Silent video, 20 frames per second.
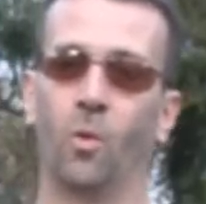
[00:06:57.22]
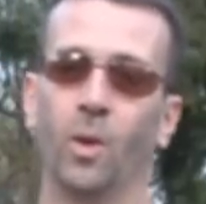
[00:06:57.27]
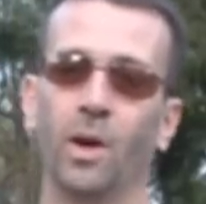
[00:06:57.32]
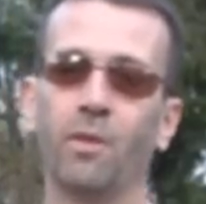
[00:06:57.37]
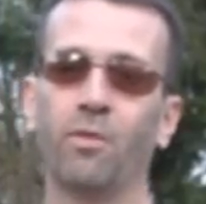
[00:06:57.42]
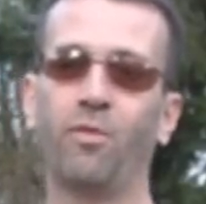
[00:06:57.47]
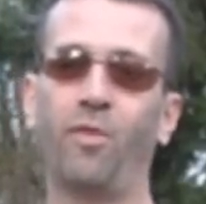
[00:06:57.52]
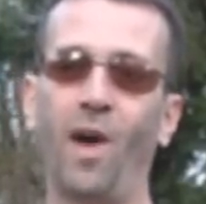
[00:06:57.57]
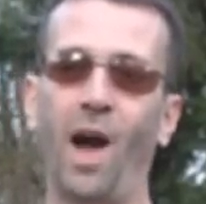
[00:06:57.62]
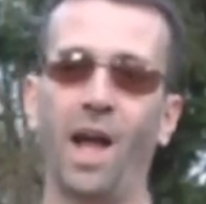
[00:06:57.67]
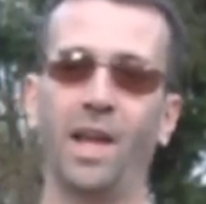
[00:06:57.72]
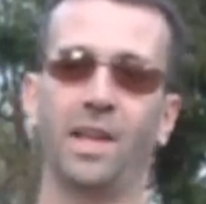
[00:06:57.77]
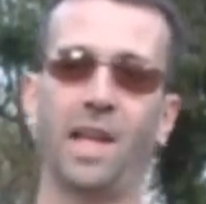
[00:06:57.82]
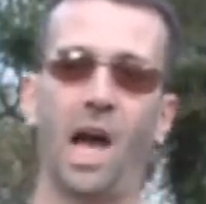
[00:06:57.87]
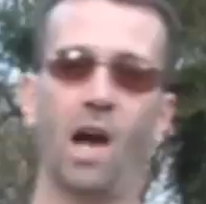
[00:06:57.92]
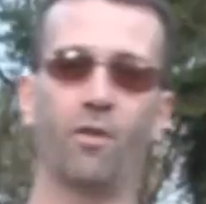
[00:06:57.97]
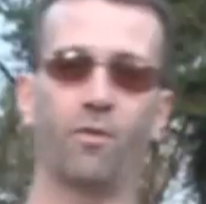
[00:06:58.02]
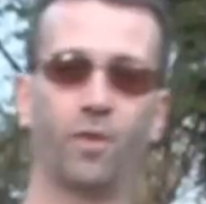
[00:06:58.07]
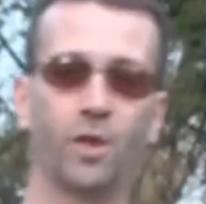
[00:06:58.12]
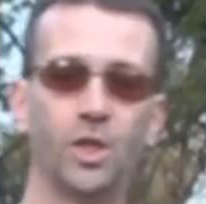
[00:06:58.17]
We'll find
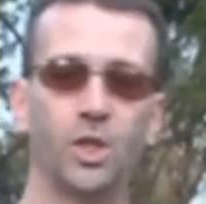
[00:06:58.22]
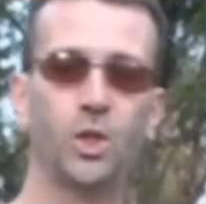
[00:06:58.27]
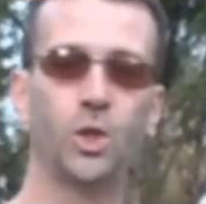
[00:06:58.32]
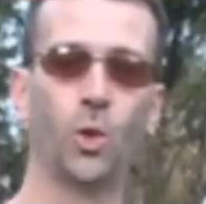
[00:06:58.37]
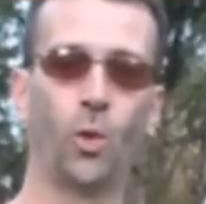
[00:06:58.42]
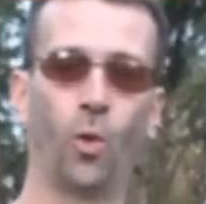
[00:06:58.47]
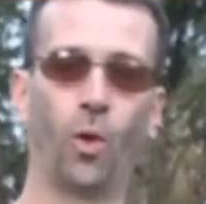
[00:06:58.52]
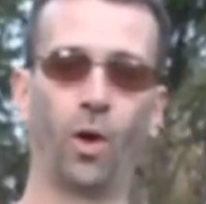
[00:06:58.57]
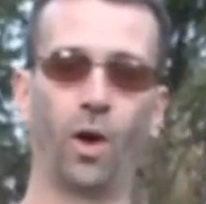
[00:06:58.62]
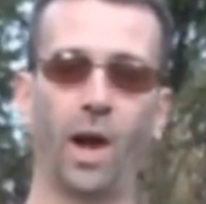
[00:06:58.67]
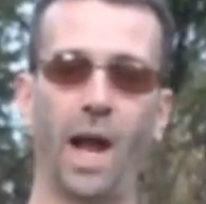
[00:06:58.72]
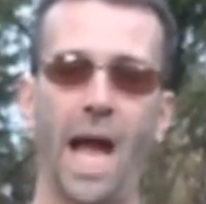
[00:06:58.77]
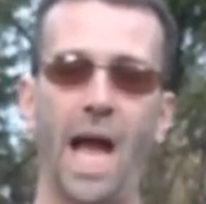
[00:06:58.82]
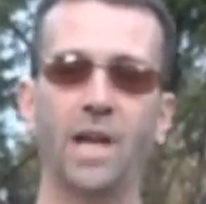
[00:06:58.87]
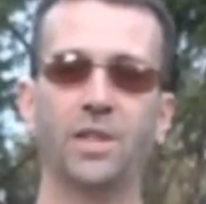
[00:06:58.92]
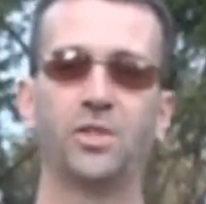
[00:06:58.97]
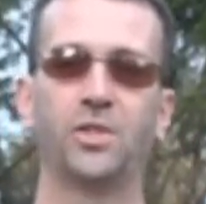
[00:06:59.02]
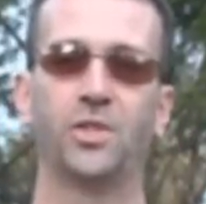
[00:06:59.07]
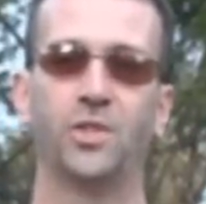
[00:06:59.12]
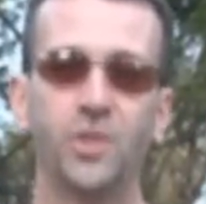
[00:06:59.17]
out for sure
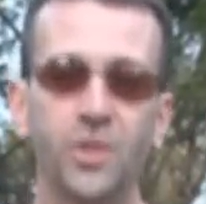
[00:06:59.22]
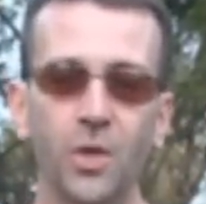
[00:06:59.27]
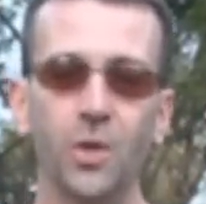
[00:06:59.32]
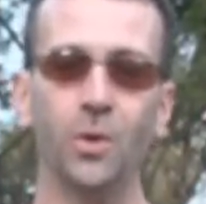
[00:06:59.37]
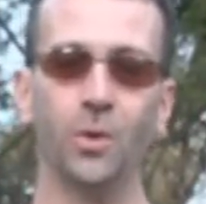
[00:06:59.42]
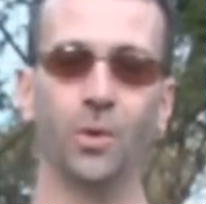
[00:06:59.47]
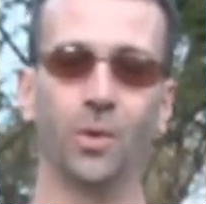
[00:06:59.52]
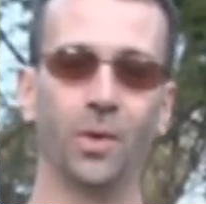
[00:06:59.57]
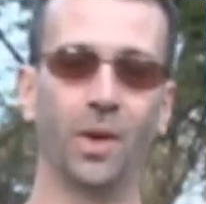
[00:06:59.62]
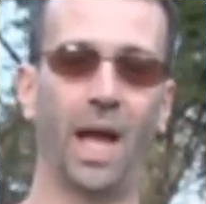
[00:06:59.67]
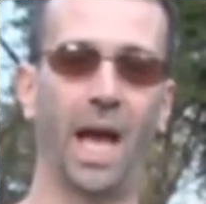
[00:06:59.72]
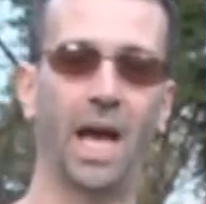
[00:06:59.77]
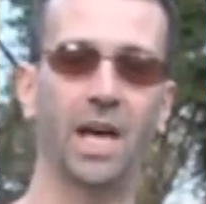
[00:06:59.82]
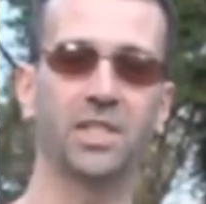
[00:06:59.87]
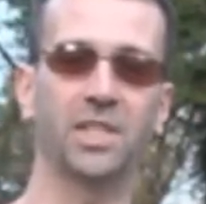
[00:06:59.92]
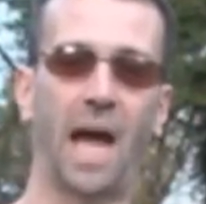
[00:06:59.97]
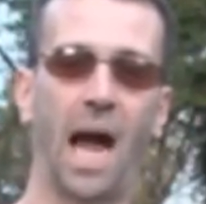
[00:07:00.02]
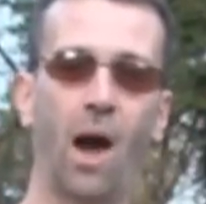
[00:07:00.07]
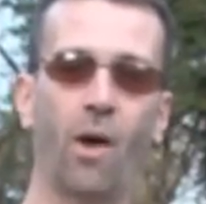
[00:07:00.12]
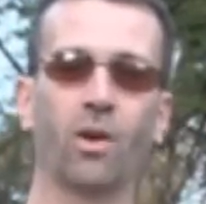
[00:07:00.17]
as soon
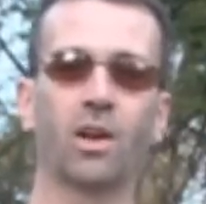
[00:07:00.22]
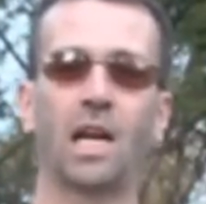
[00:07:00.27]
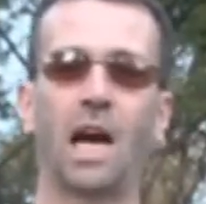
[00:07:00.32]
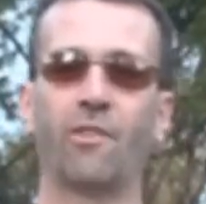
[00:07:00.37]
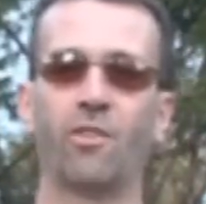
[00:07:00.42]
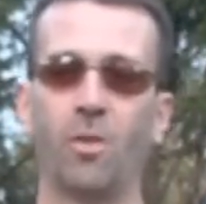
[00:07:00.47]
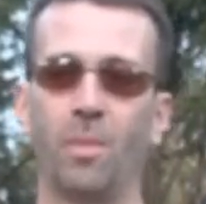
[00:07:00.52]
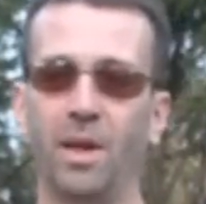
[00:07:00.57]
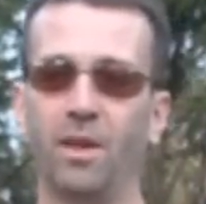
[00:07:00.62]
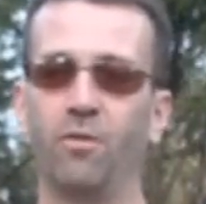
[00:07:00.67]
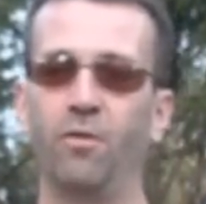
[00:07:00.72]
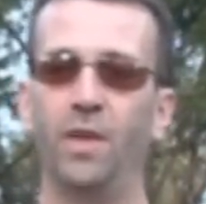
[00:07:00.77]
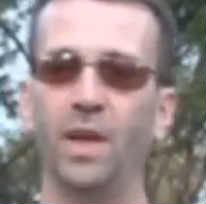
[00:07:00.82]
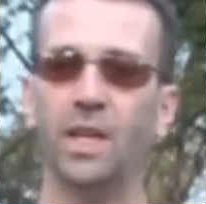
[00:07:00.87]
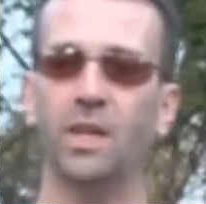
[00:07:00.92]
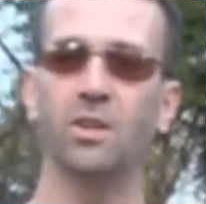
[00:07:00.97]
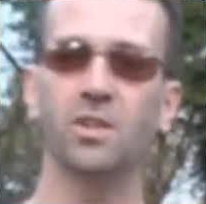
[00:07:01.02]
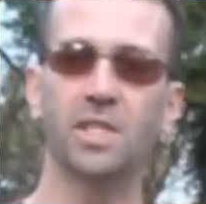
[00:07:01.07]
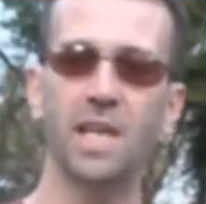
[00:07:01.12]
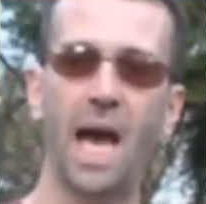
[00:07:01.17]
as our government
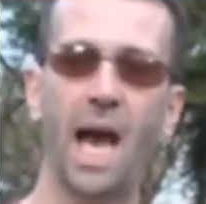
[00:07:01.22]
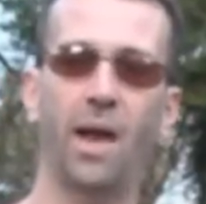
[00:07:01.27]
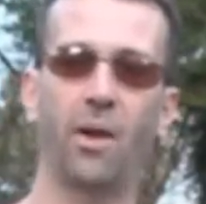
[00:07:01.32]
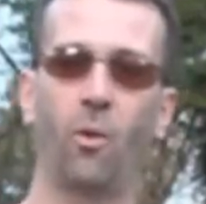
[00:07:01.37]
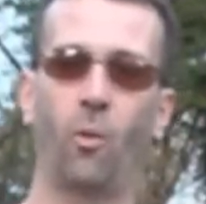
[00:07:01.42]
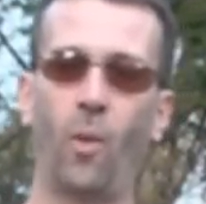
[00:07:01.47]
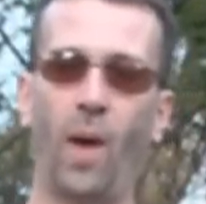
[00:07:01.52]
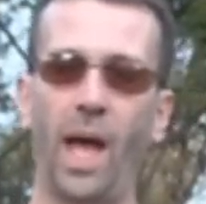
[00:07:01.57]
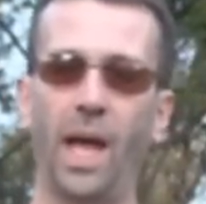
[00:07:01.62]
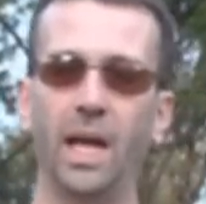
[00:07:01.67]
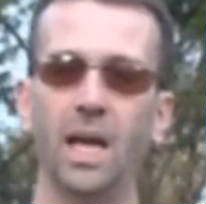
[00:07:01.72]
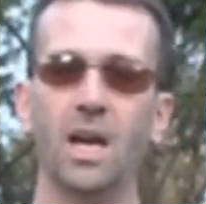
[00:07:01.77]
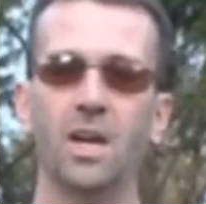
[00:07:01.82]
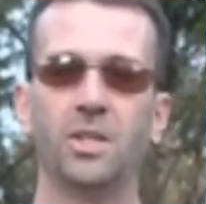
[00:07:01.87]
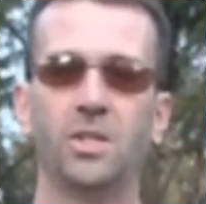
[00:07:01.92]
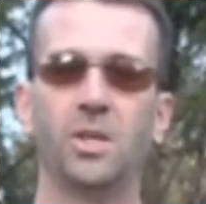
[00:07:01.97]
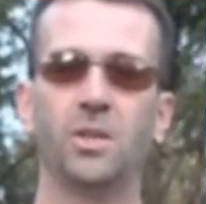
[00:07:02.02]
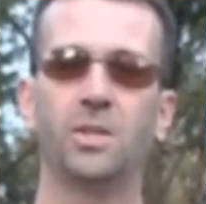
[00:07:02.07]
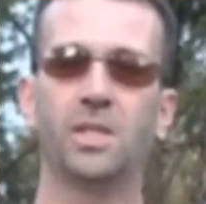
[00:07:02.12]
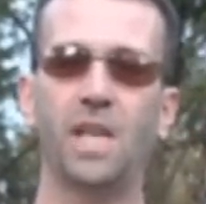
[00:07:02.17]
figures out a way
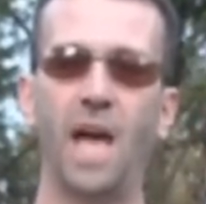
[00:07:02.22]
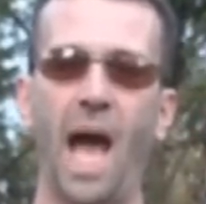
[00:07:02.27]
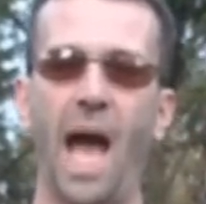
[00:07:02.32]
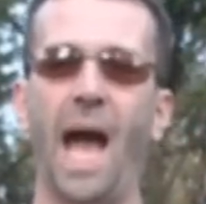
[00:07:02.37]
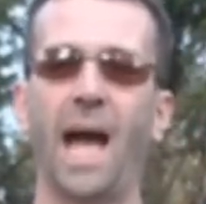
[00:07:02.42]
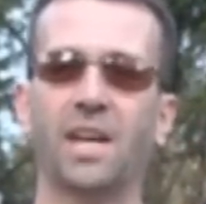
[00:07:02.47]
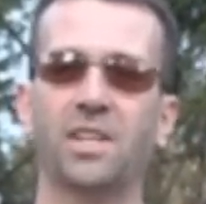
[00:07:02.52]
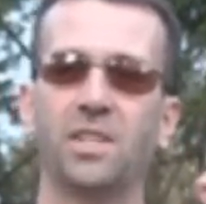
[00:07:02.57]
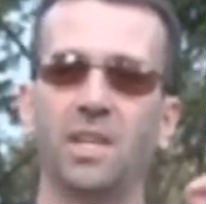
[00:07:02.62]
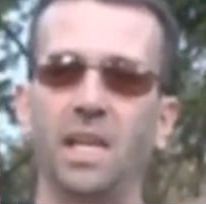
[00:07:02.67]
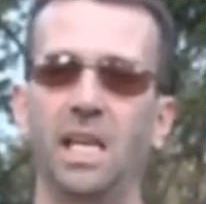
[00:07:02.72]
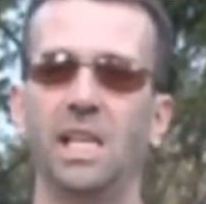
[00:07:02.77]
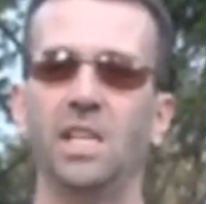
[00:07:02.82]
to tax